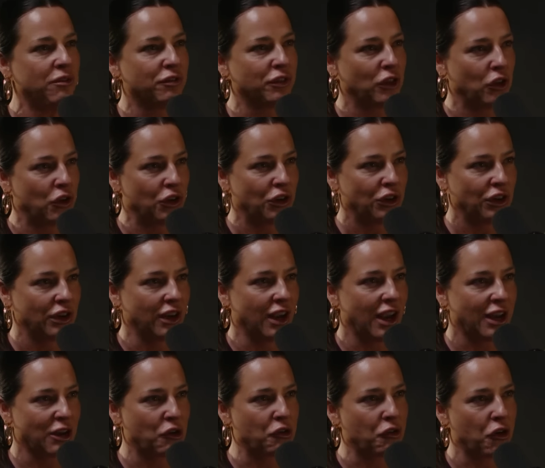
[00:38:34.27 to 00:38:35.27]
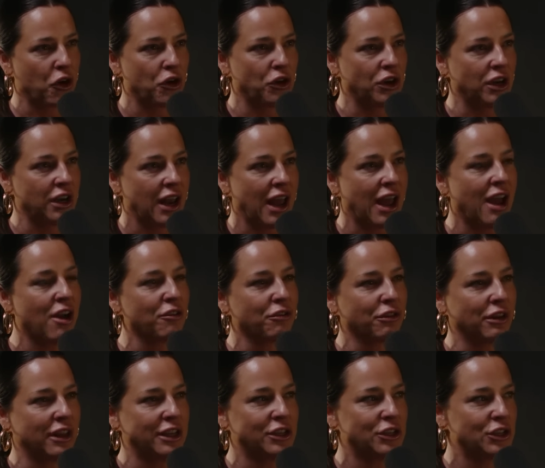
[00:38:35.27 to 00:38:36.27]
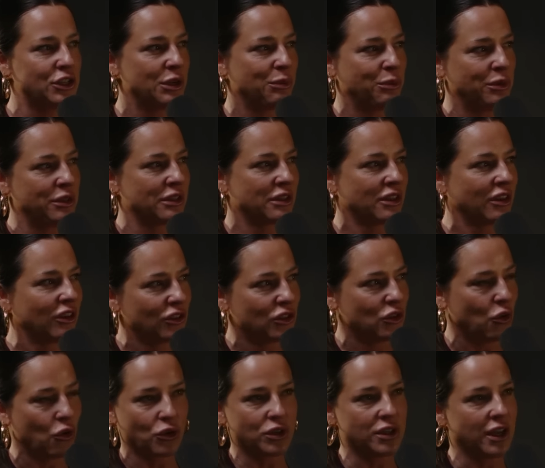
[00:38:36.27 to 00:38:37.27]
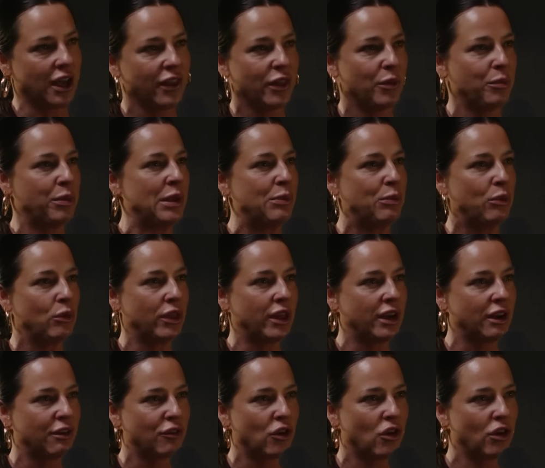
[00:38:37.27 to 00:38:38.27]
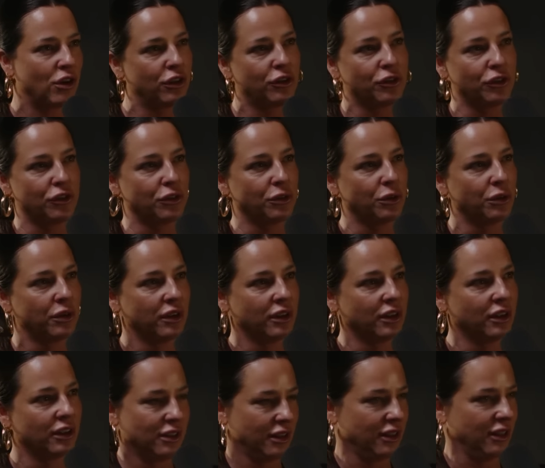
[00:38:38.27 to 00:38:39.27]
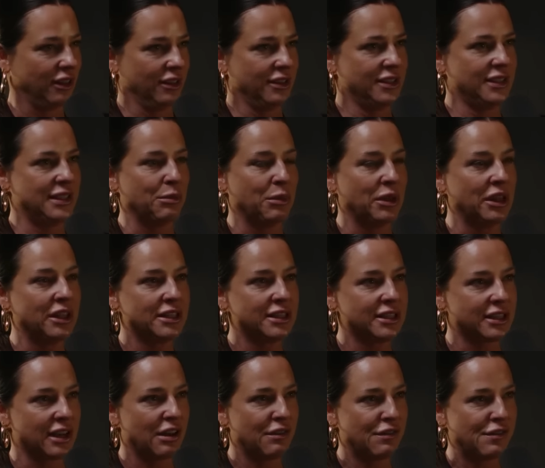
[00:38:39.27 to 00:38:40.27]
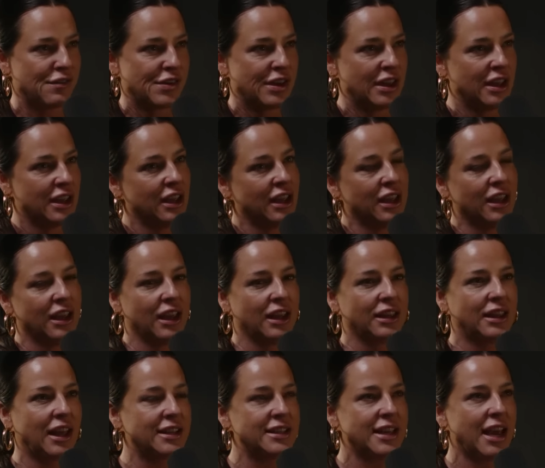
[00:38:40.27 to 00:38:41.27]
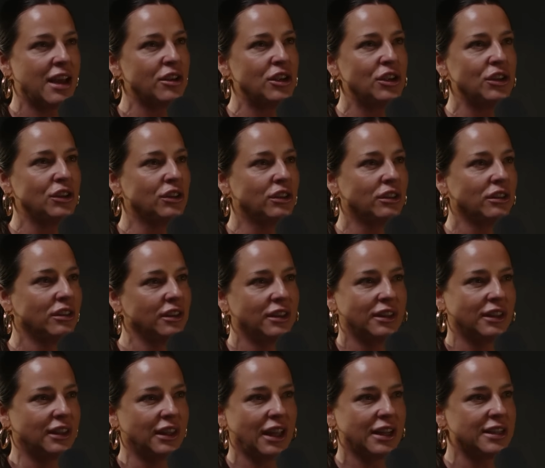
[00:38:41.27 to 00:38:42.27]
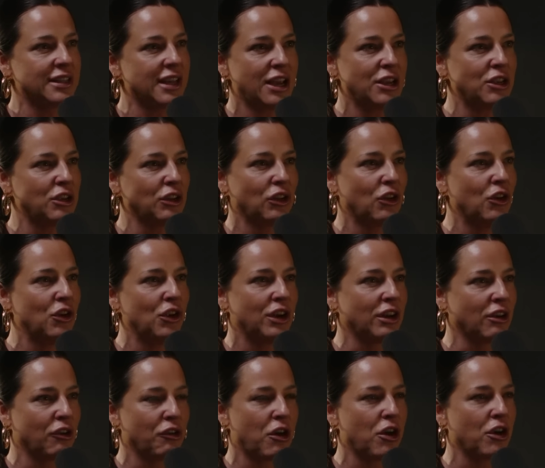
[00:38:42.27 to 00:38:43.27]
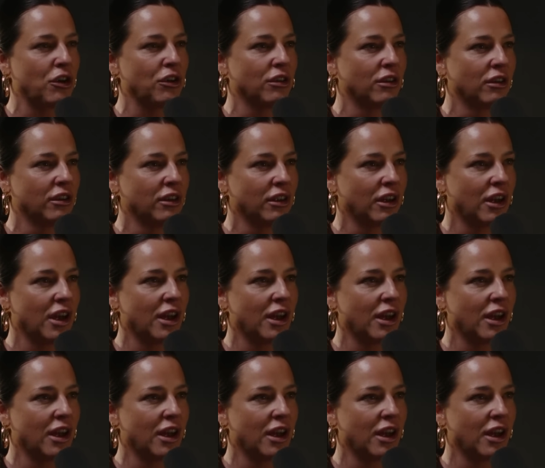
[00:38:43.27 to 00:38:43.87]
learned and grown in our relationship, is talk to other people that have gone through similar stuff. That's how you learn and grow. Yeah.